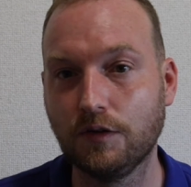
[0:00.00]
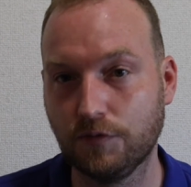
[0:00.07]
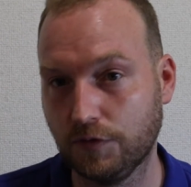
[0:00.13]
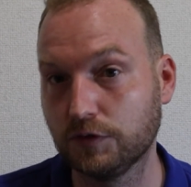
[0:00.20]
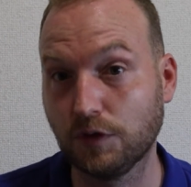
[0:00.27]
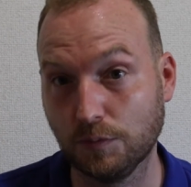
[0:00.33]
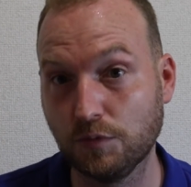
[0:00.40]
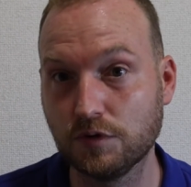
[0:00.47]

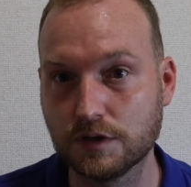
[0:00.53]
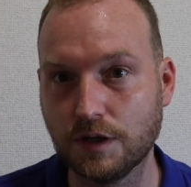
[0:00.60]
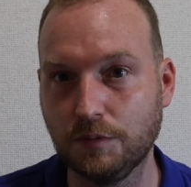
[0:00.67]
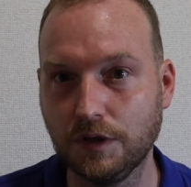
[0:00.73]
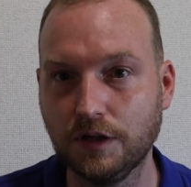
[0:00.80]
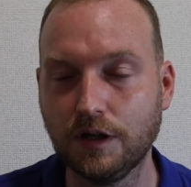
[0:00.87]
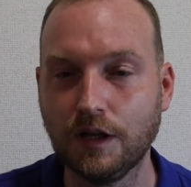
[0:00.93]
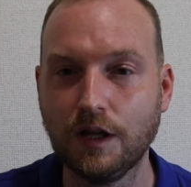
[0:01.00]
photo books I
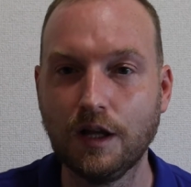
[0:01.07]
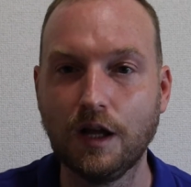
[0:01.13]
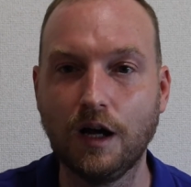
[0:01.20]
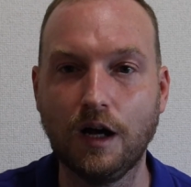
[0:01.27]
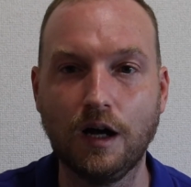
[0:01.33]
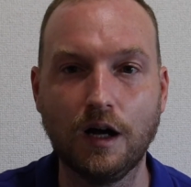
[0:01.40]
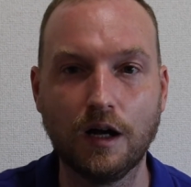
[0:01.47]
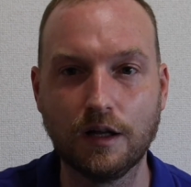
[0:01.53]
mean,
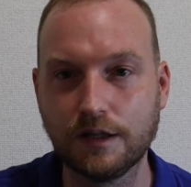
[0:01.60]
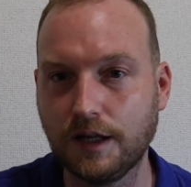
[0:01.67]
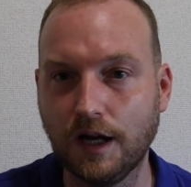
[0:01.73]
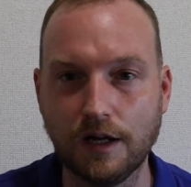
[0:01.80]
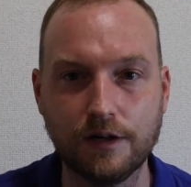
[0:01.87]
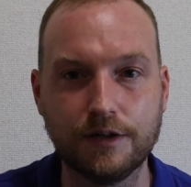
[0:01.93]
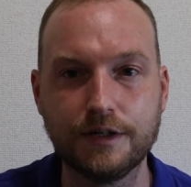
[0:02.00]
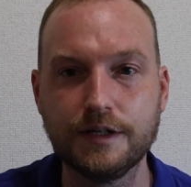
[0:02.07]

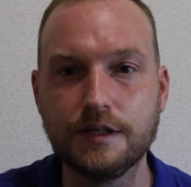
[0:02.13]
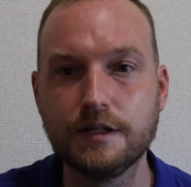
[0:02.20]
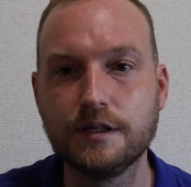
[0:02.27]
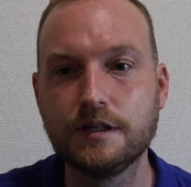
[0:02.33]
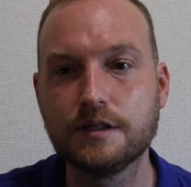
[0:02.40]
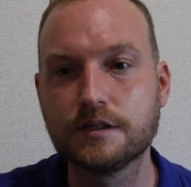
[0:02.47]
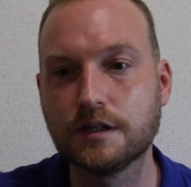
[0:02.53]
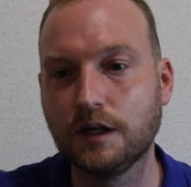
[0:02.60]

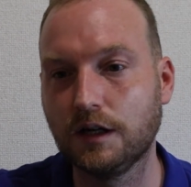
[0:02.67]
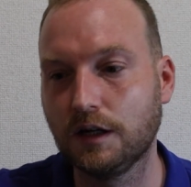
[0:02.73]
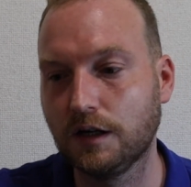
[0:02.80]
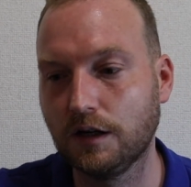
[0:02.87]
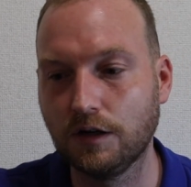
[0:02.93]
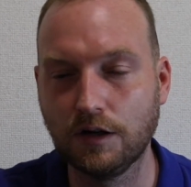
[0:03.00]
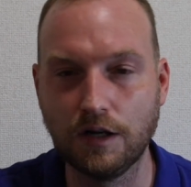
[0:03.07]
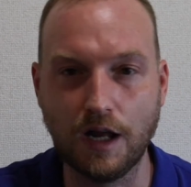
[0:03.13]
galleries,
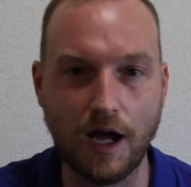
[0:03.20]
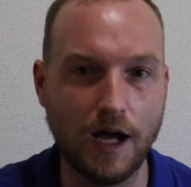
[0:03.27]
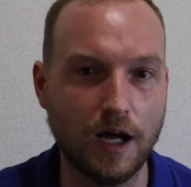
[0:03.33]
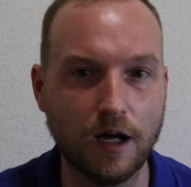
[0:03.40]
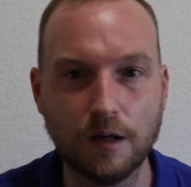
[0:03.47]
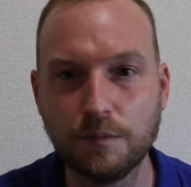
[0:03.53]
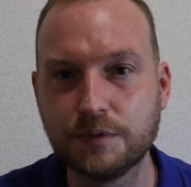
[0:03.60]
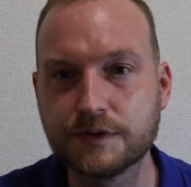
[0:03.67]

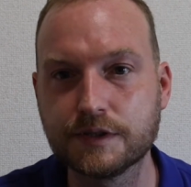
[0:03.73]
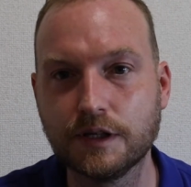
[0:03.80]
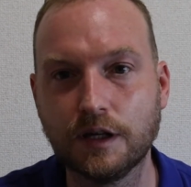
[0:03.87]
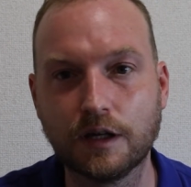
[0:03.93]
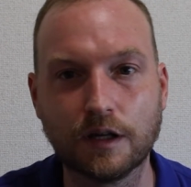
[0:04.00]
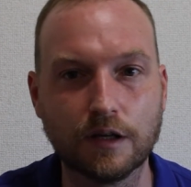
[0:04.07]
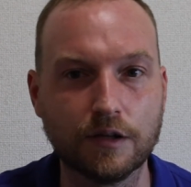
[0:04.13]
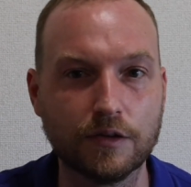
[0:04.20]
labs,
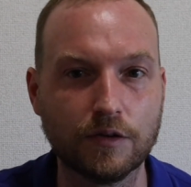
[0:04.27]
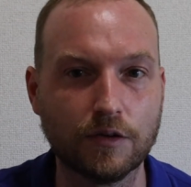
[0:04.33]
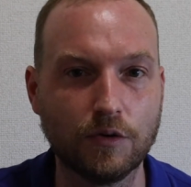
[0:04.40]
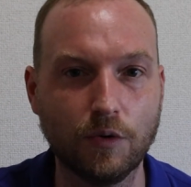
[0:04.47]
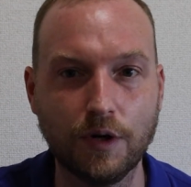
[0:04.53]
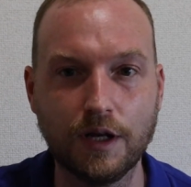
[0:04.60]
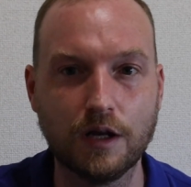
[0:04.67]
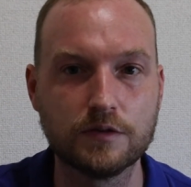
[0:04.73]

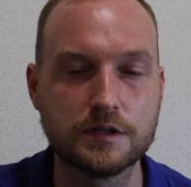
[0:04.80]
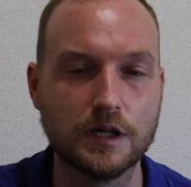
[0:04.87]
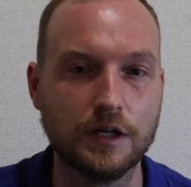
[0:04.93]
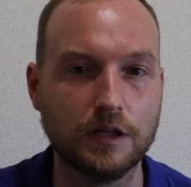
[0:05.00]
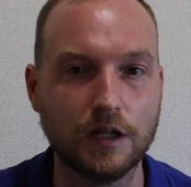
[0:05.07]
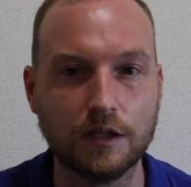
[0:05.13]
going outside